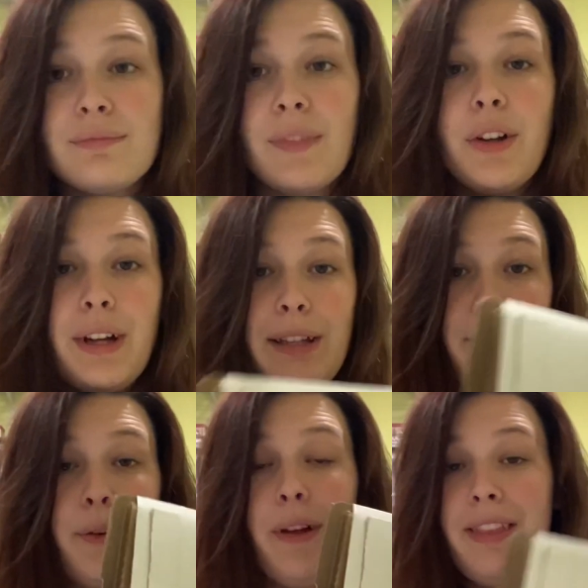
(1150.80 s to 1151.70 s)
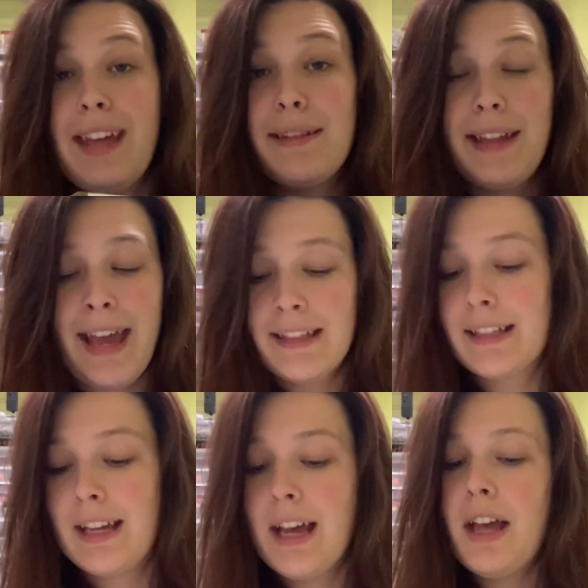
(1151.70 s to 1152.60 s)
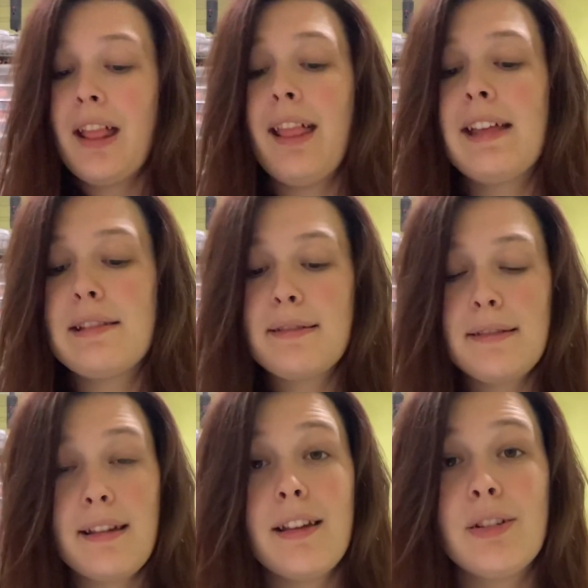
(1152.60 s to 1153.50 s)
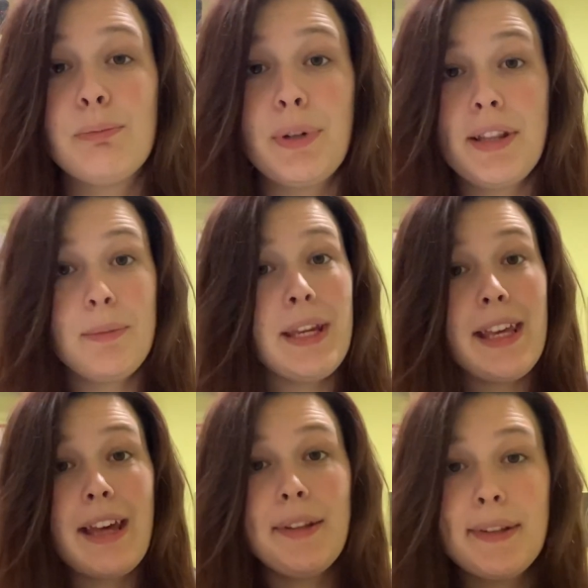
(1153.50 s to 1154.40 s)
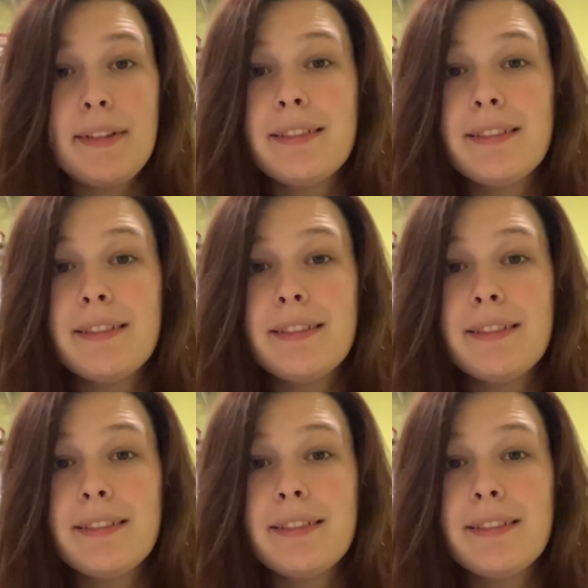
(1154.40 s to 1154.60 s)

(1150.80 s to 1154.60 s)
Okay, so that is that. Let's print some decals.